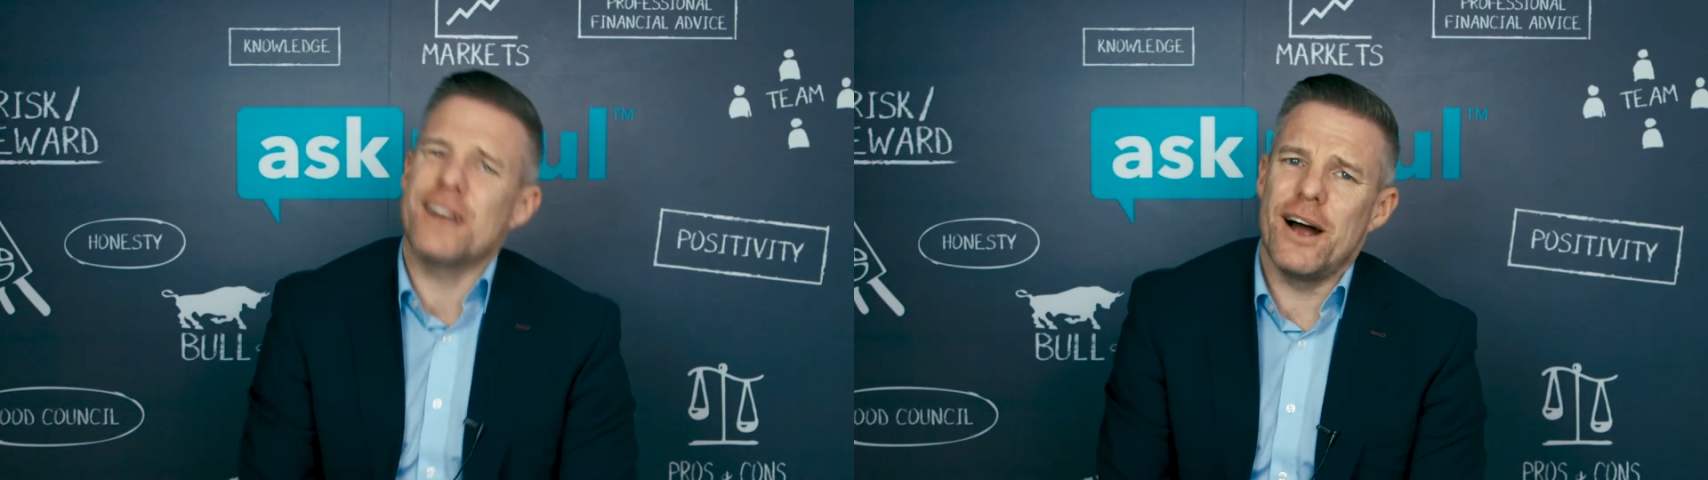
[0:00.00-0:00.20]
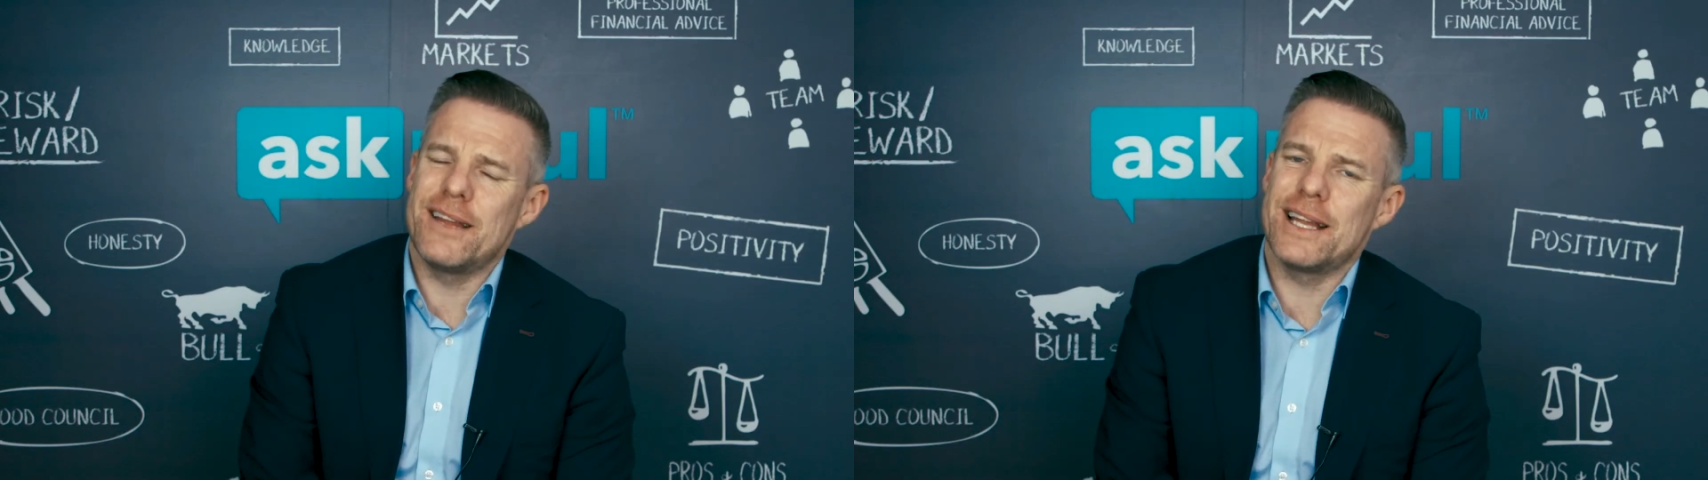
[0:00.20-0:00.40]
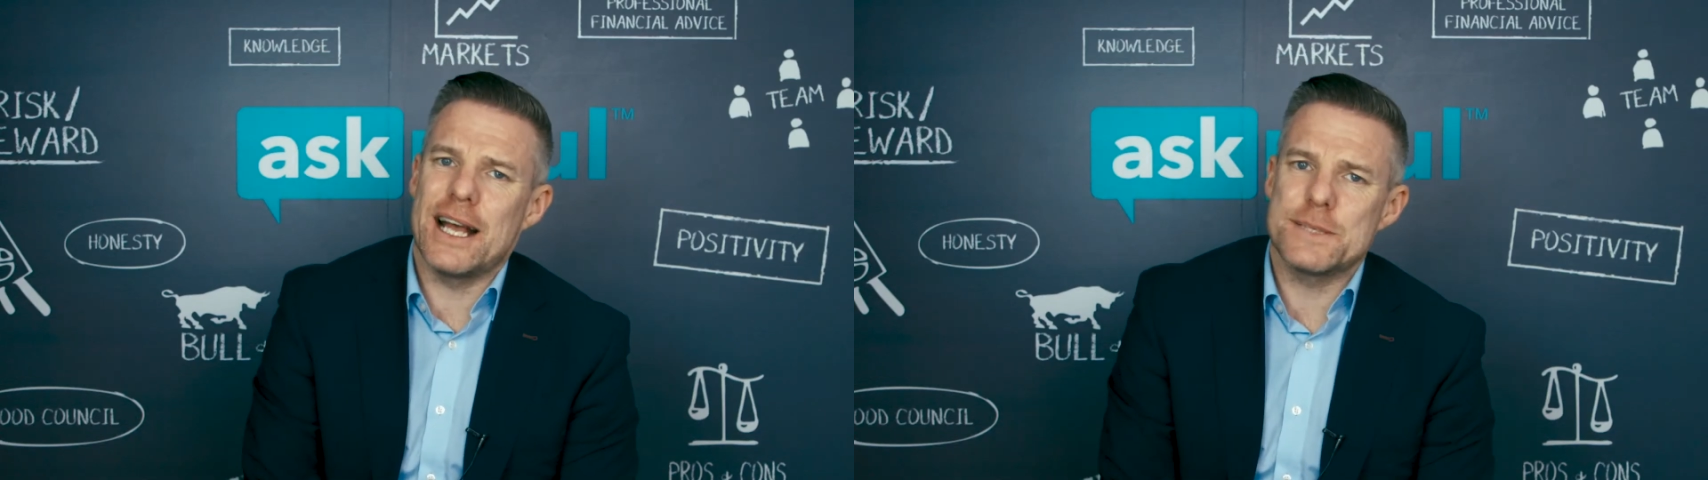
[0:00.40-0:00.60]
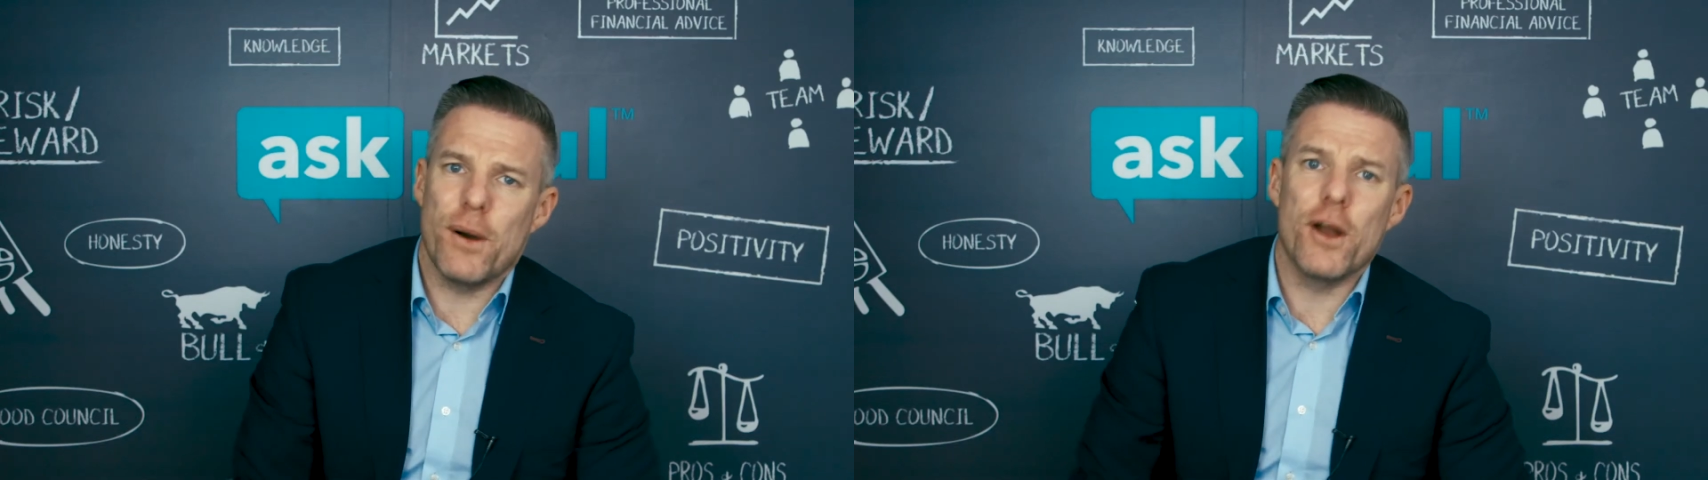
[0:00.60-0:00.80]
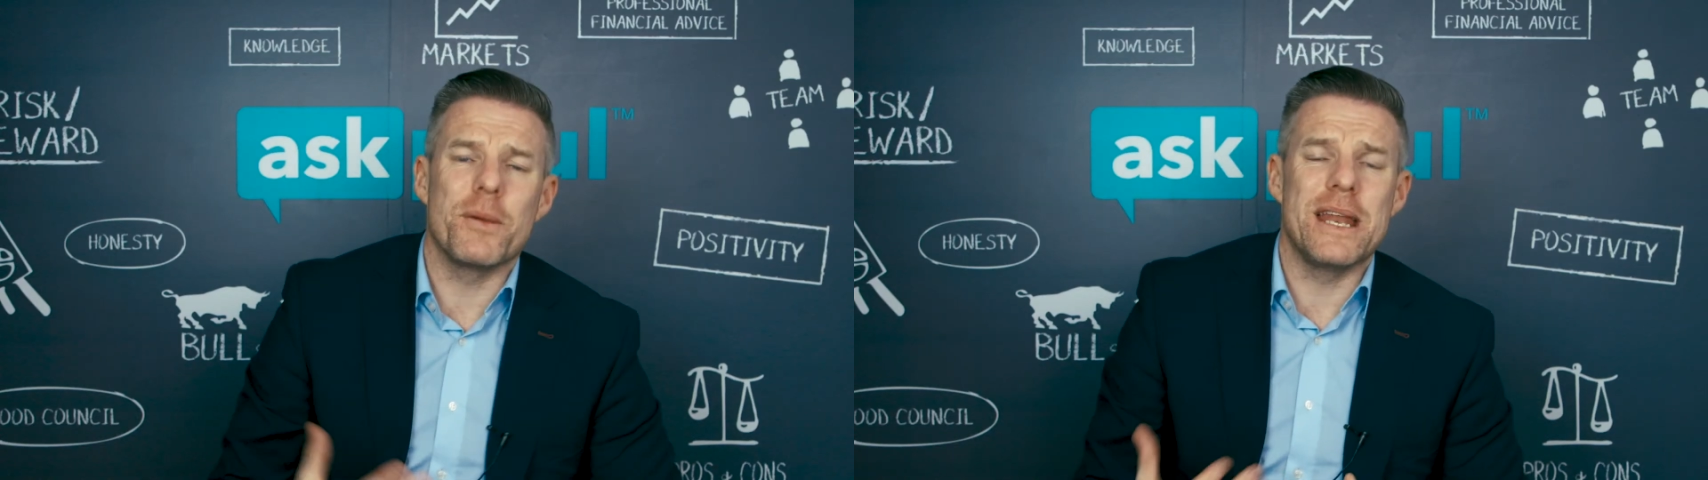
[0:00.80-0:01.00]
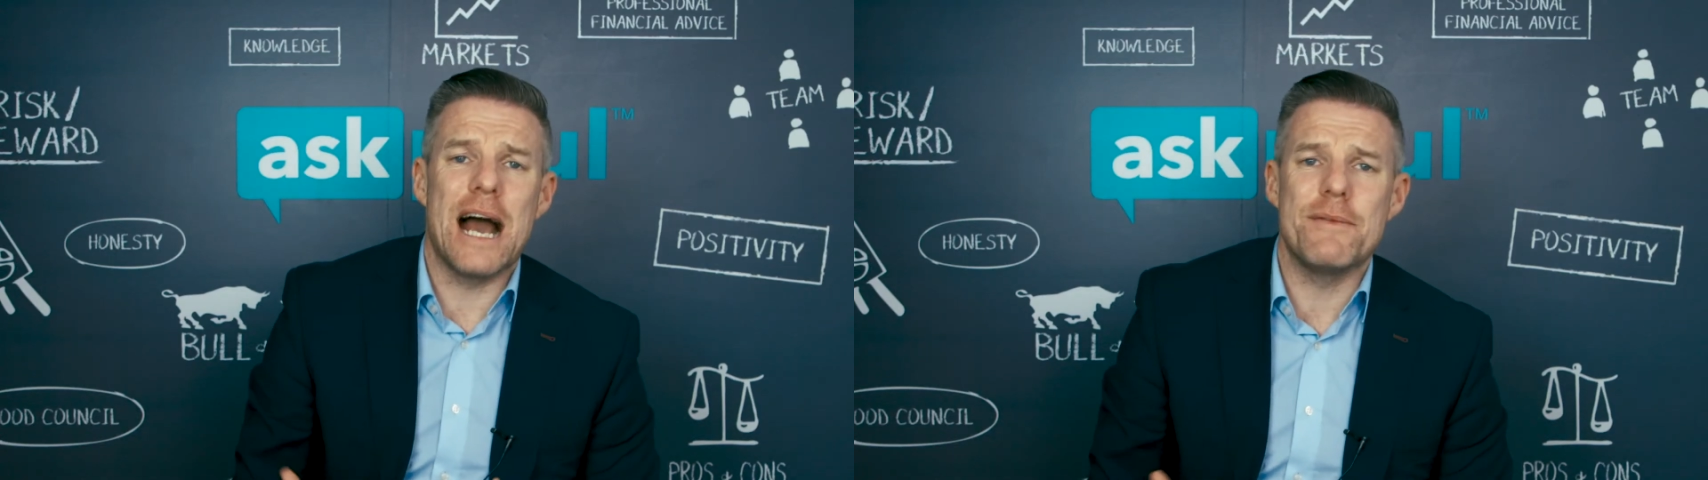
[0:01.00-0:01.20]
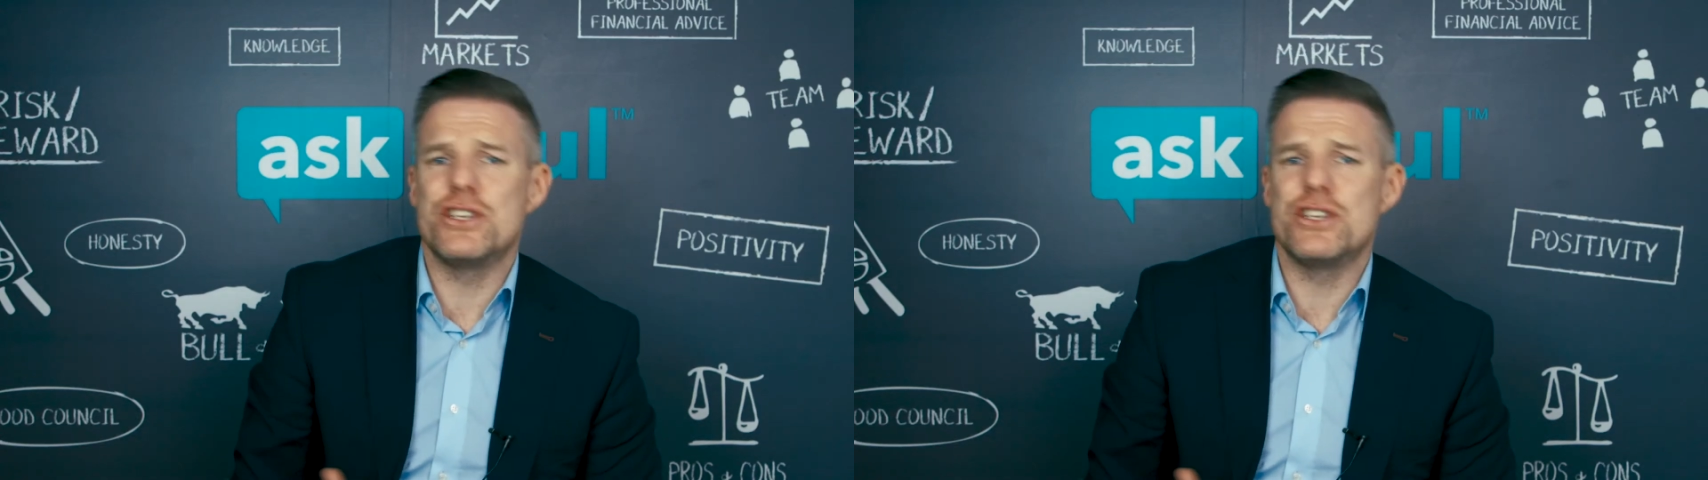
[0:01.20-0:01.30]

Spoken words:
contact Ask Paul and we can have